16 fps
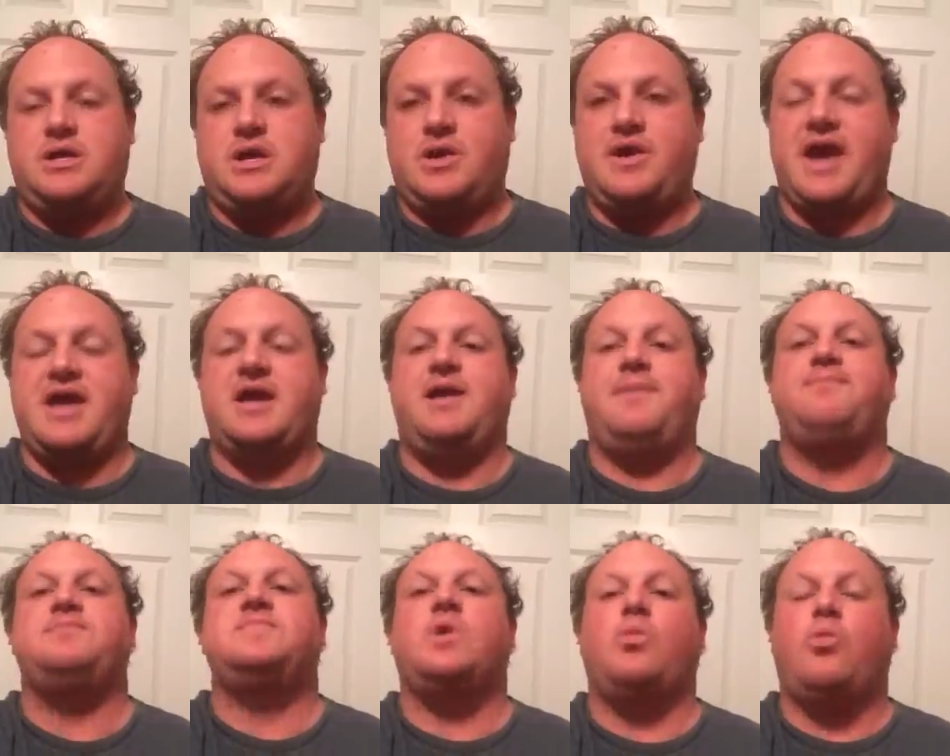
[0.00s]
okay,
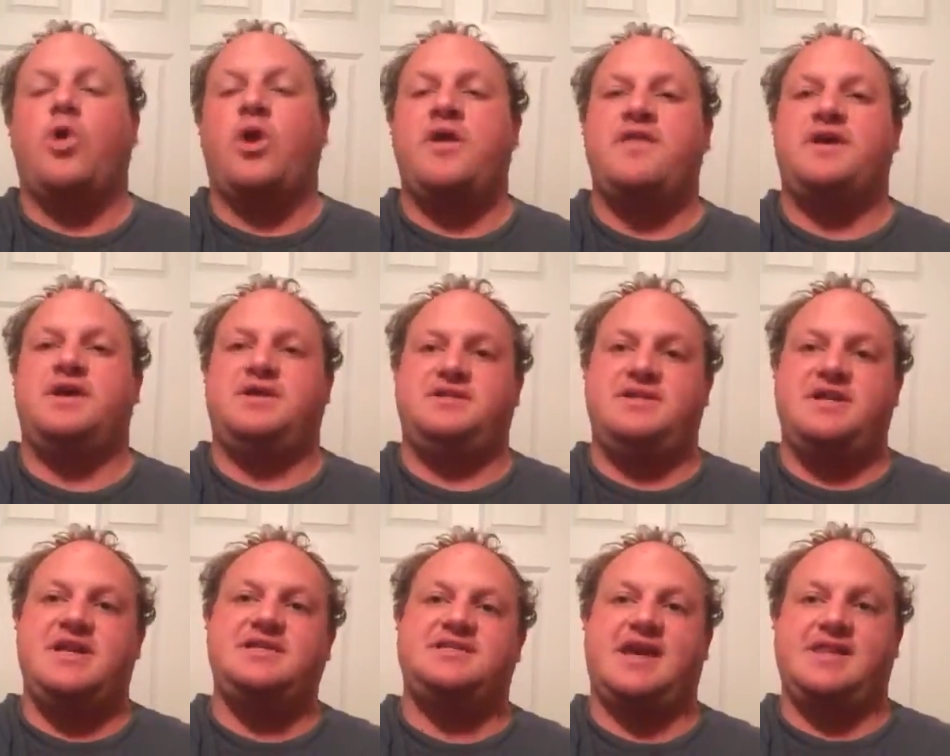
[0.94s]
one of the
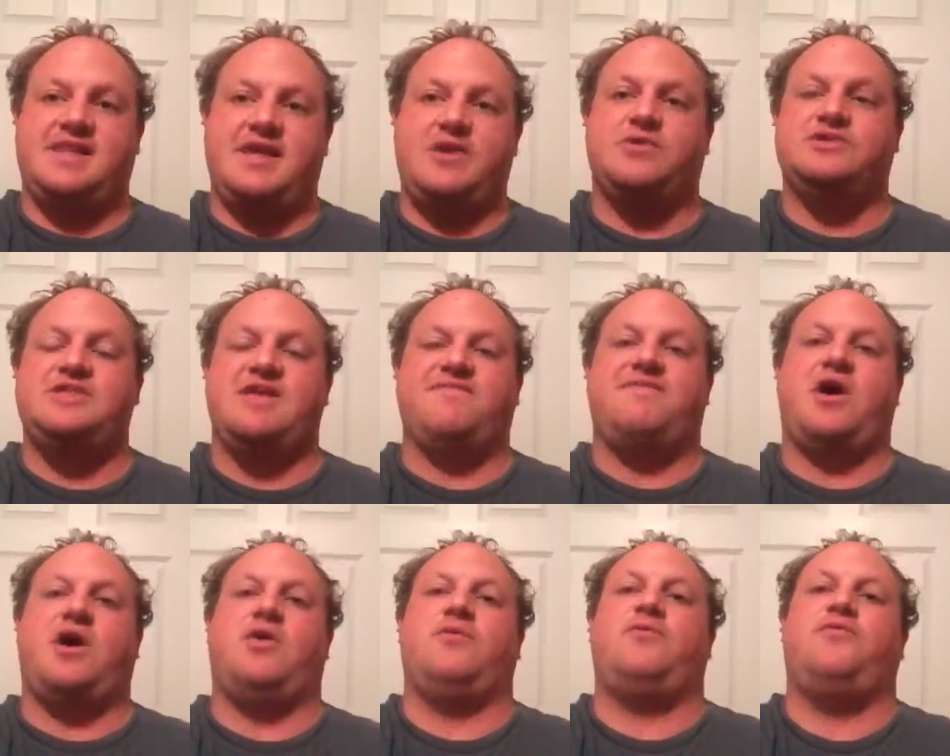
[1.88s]
Nisei linguists that
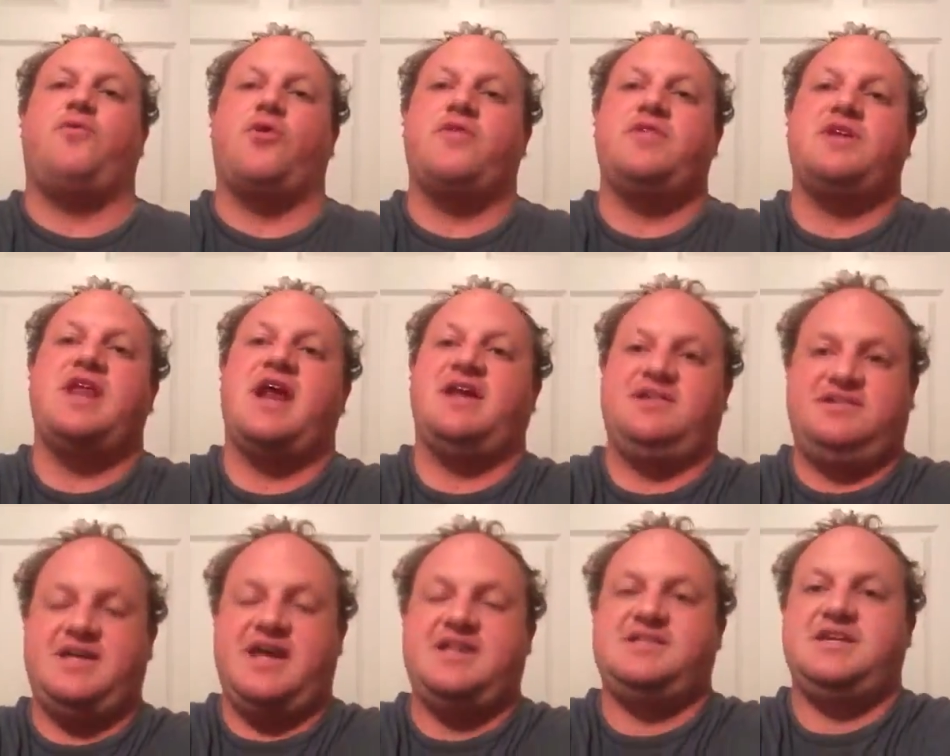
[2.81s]
fought for the United
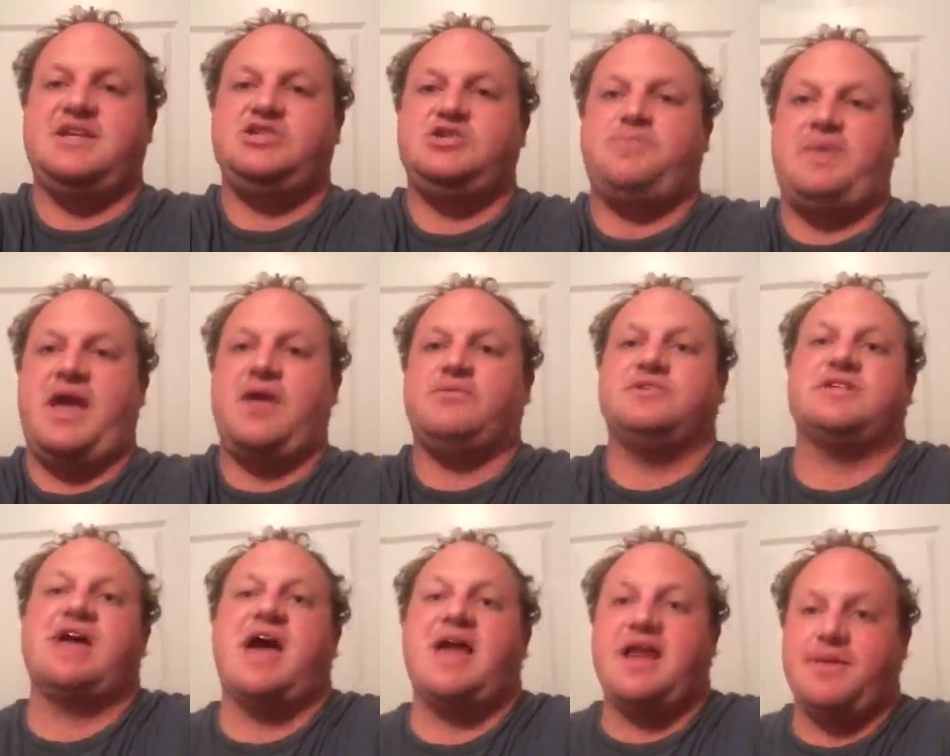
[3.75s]
States against Japan was a
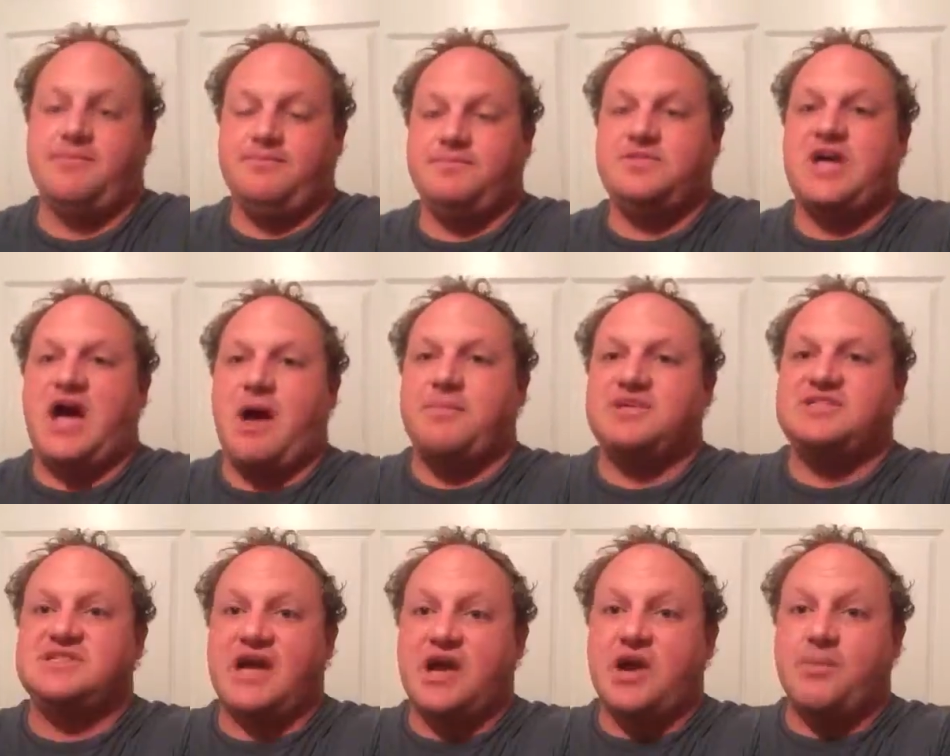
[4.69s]
guy named
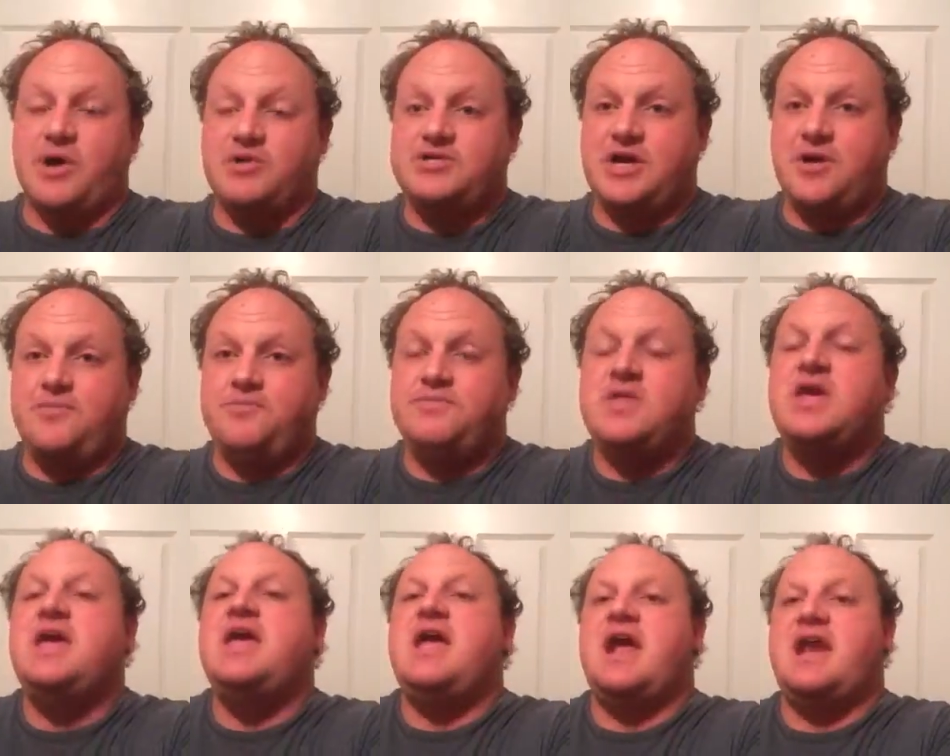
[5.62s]
Thomas Sakamoto,
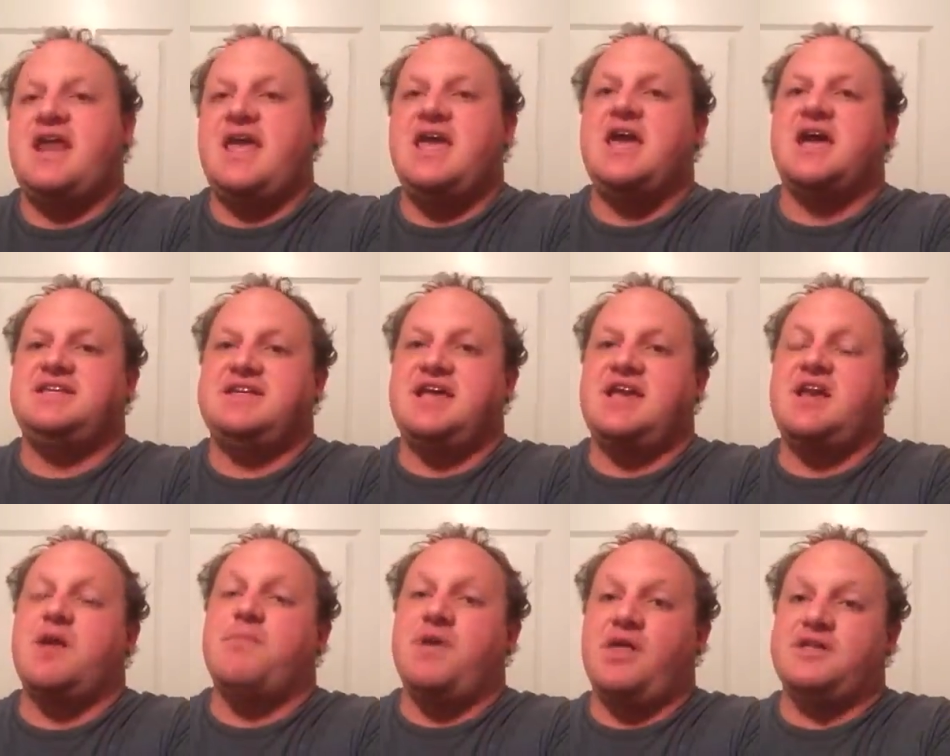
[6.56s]
and he
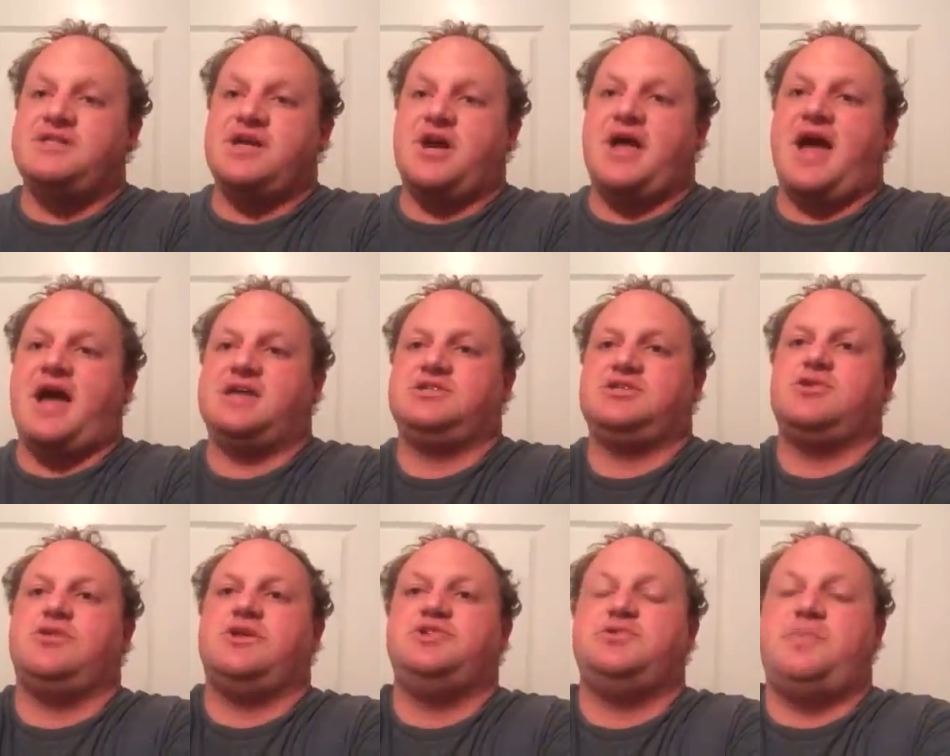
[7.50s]
attended a military high
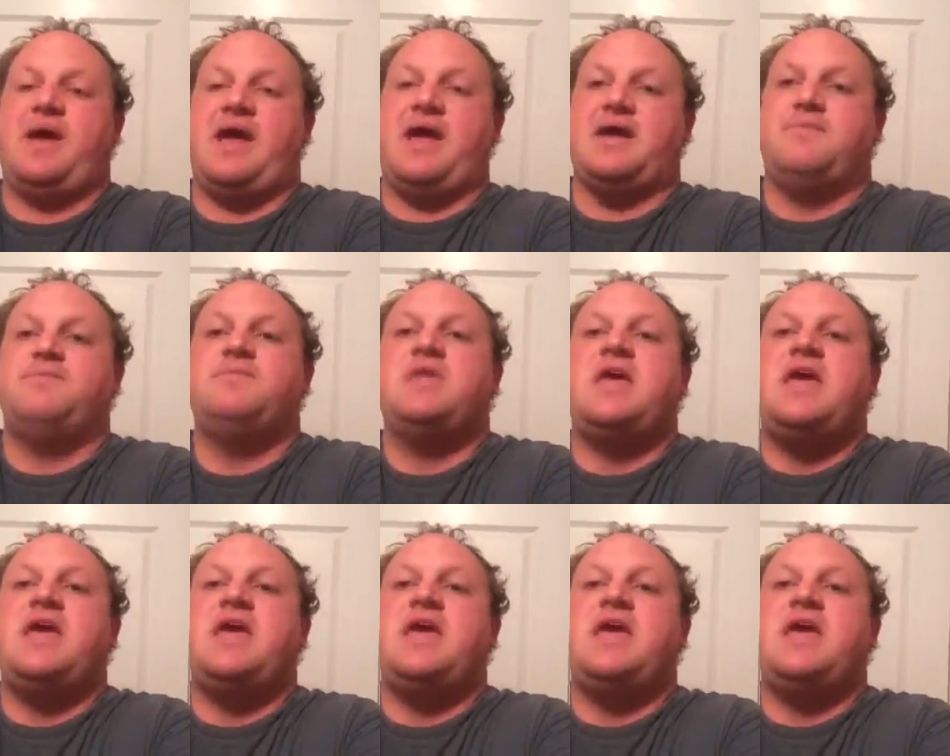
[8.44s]
school in Japan.